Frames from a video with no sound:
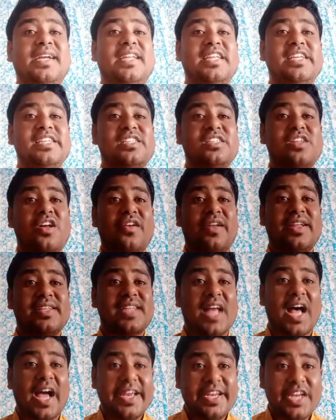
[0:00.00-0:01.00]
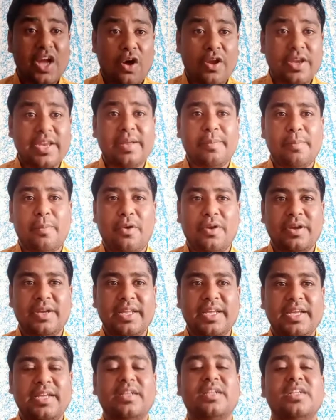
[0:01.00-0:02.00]
is known as ionic
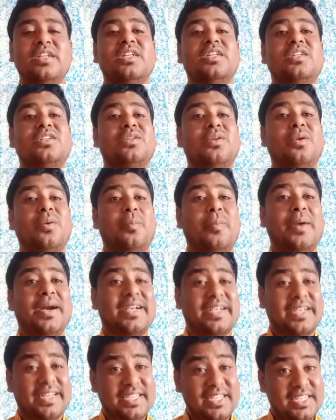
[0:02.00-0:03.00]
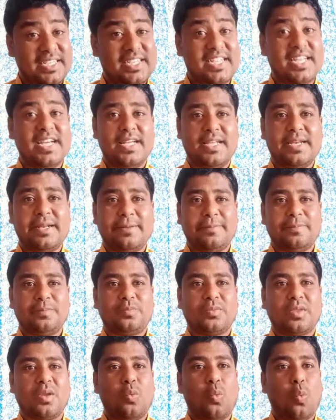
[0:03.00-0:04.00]
bonding. But here
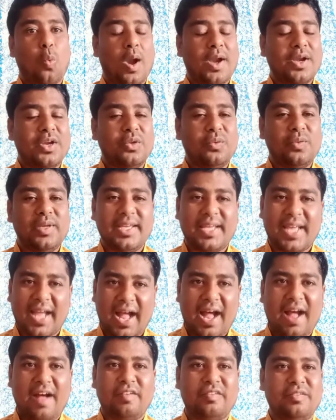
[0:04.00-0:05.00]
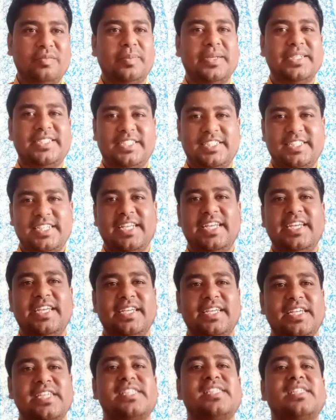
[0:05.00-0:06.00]
what do we have by
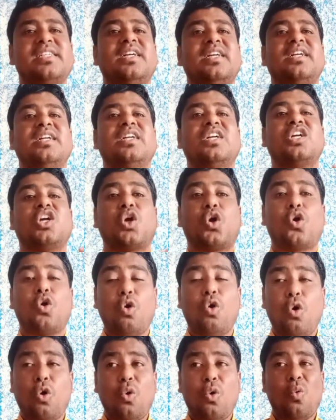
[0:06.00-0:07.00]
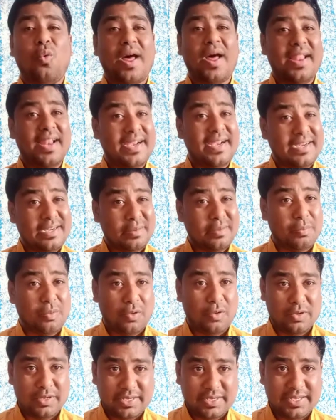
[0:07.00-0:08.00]
sharing is covalent
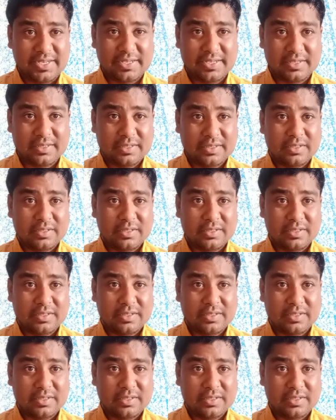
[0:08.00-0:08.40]
bonding.